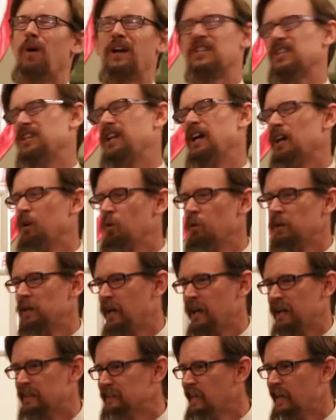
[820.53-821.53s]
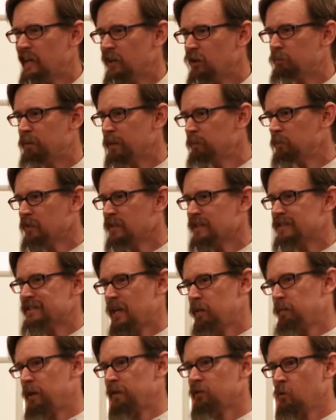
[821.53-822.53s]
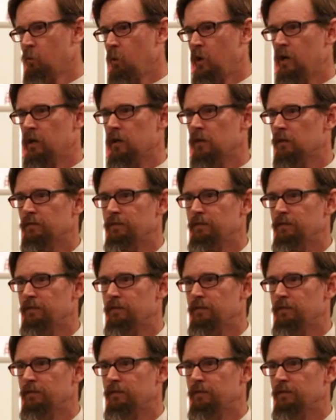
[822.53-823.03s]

why should I go into exile? People are the same everywhere.